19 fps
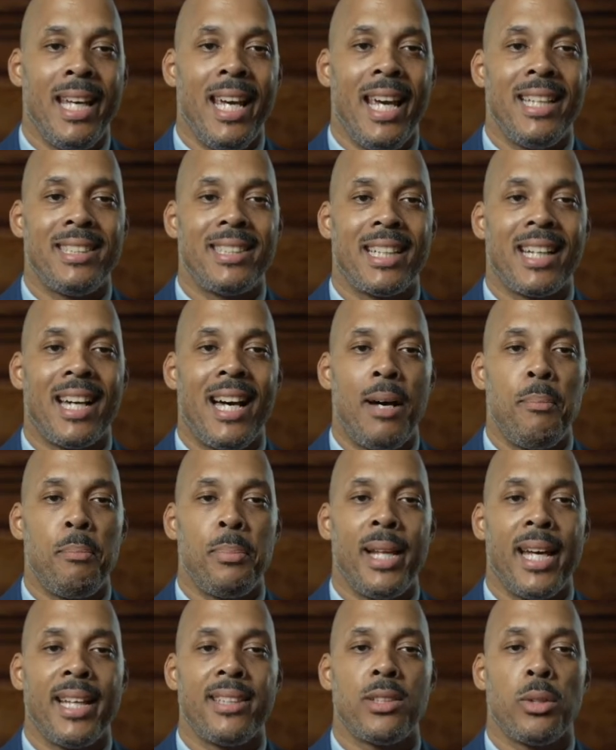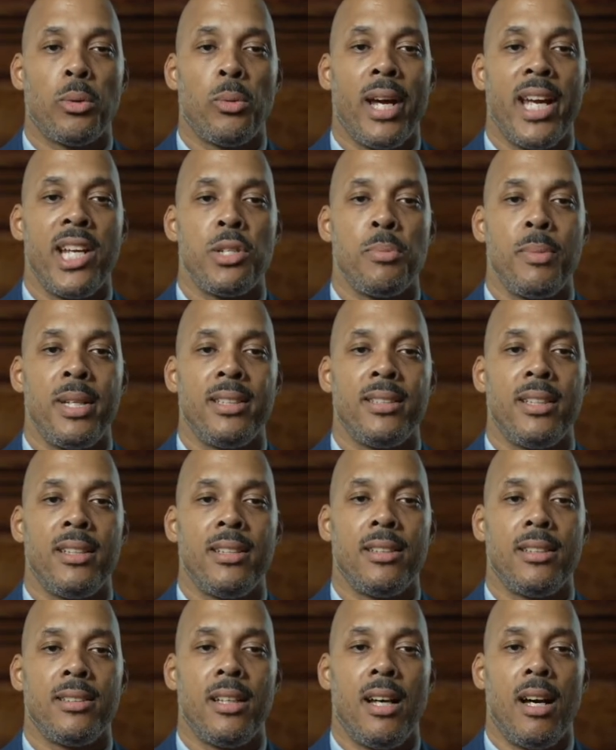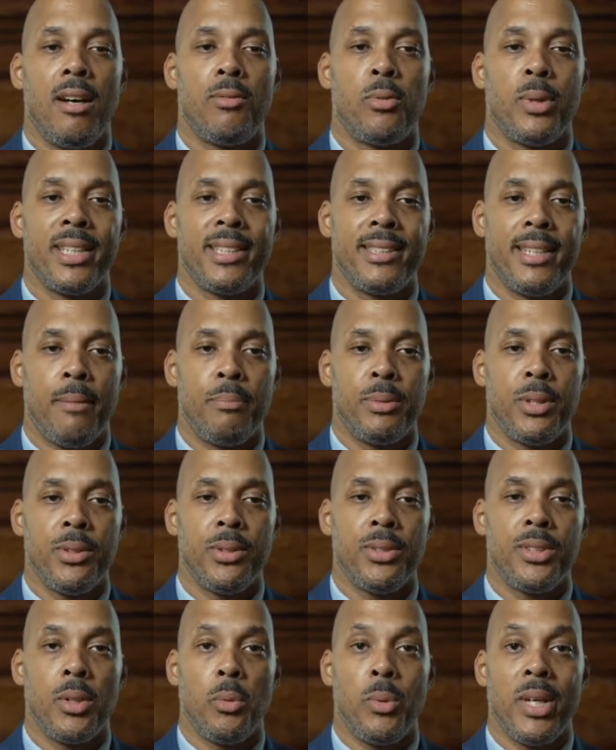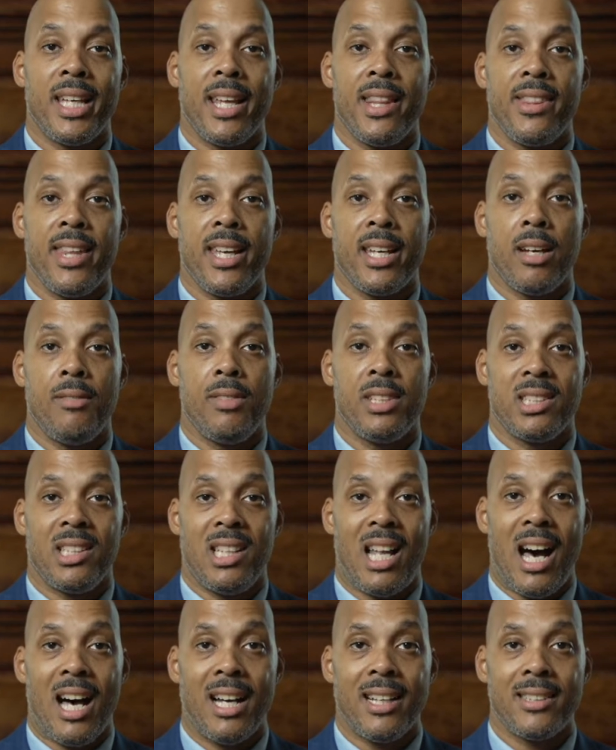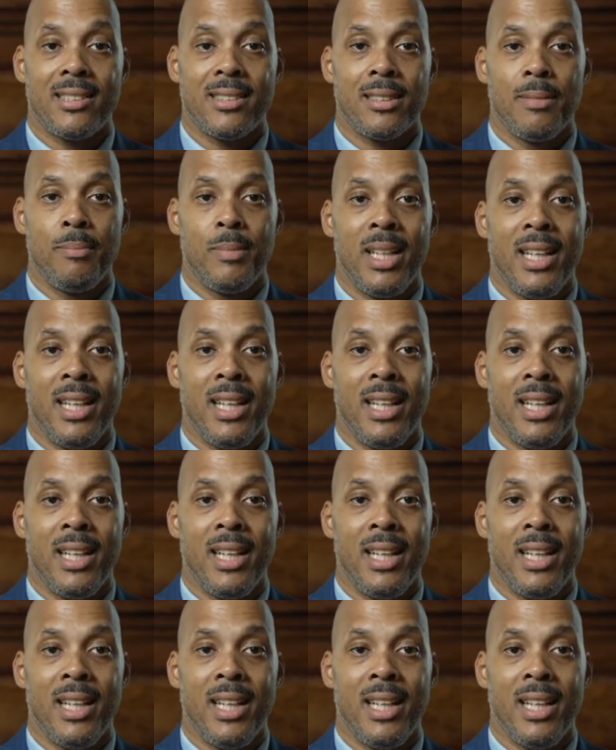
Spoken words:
is a complex arrangement of receptors that we can think of as locks,